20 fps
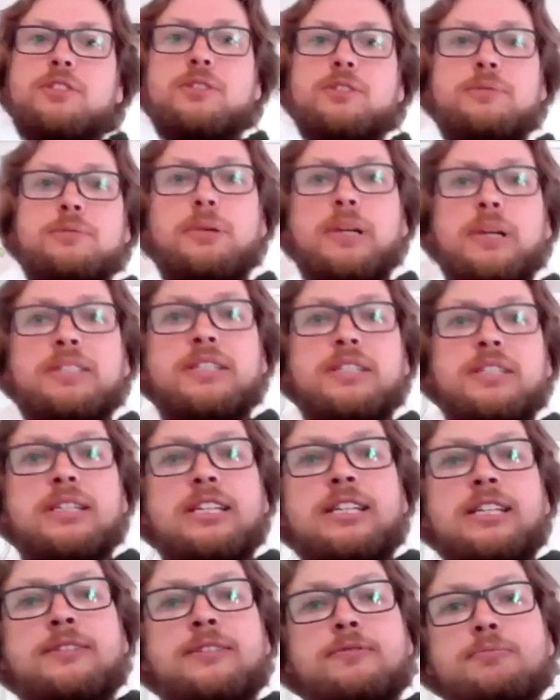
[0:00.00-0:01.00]

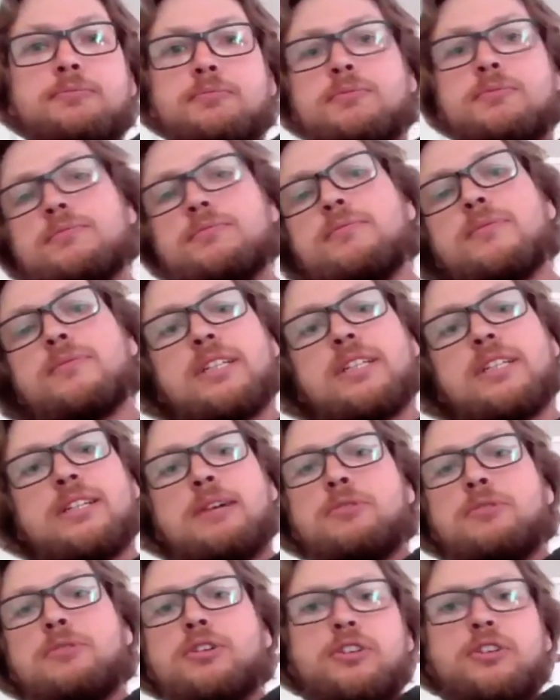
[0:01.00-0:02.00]
basically. I'm
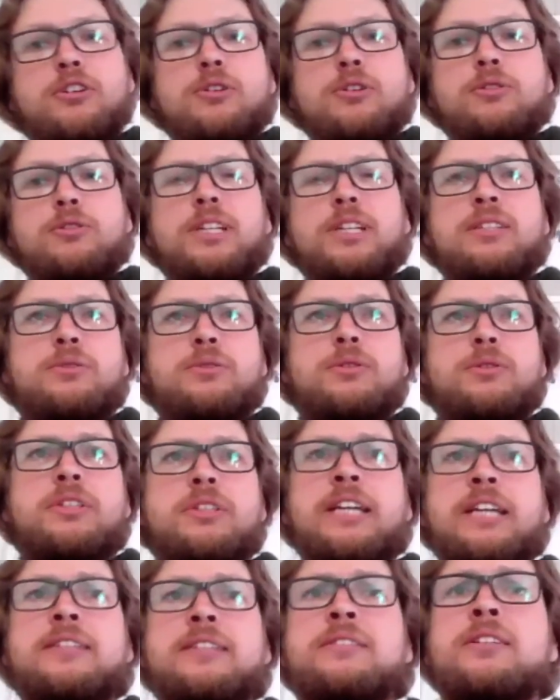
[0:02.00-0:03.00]
not going to go into the
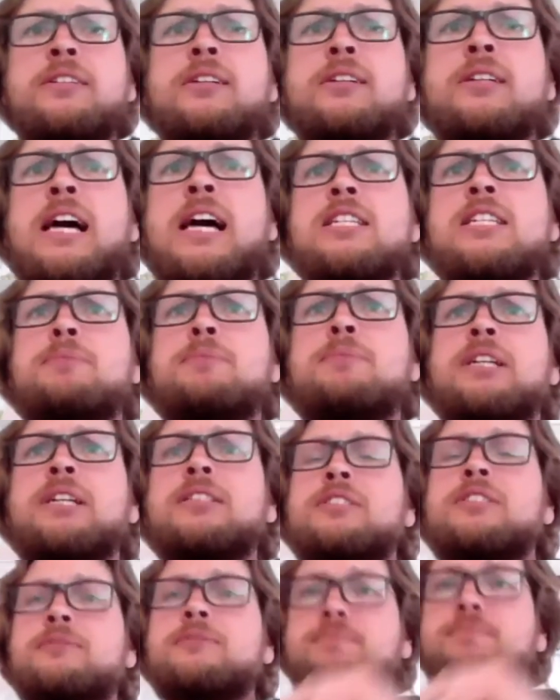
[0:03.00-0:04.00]
technical
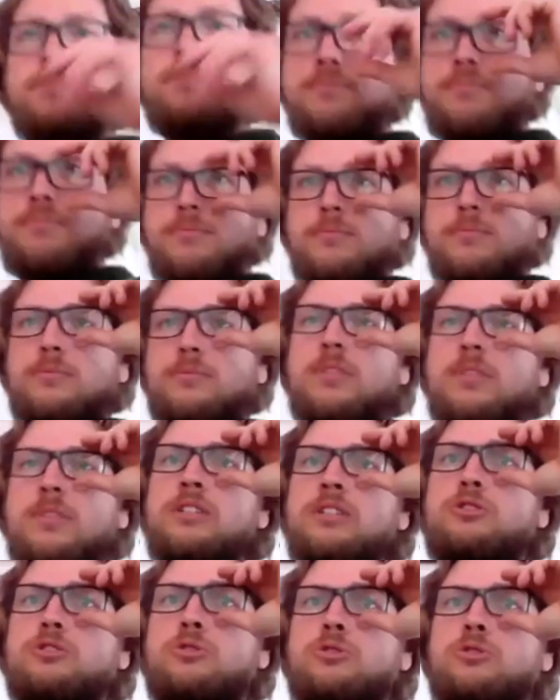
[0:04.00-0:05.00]
aspects
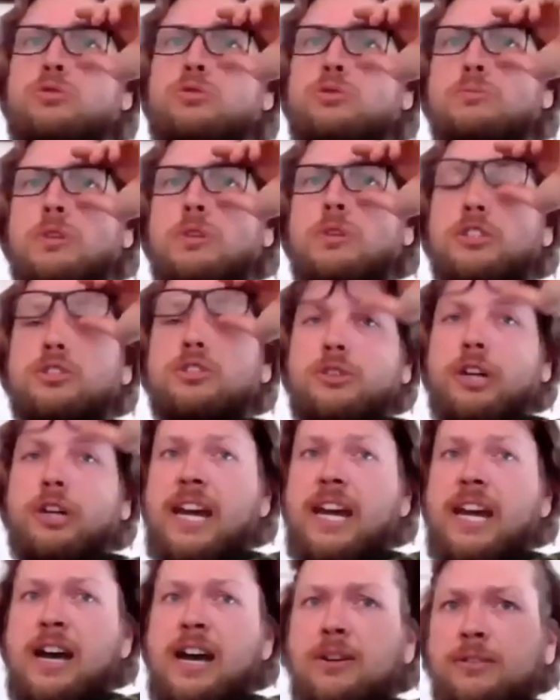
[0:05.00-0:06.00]
too much right
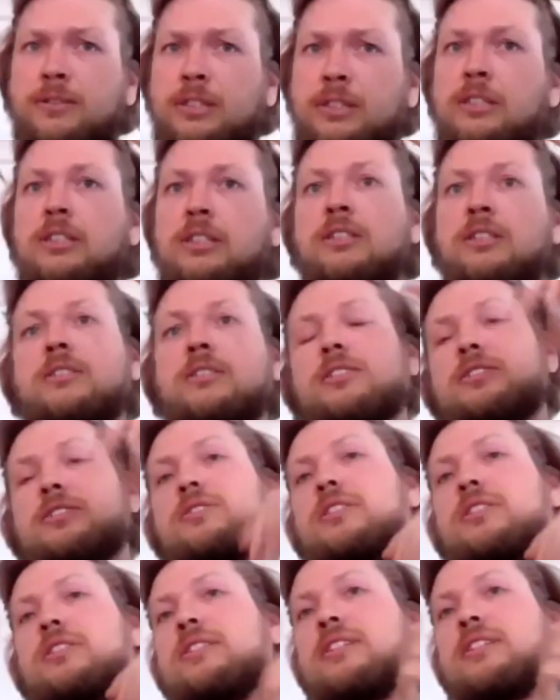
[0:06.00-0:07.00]
now, because
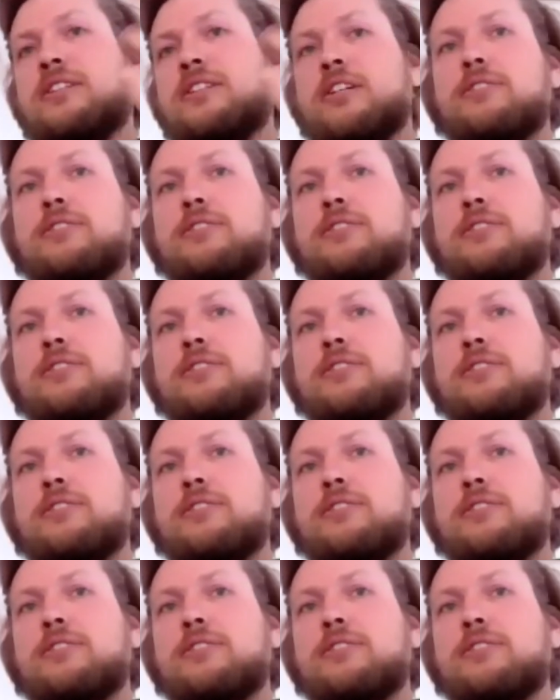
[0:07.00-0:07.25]
they're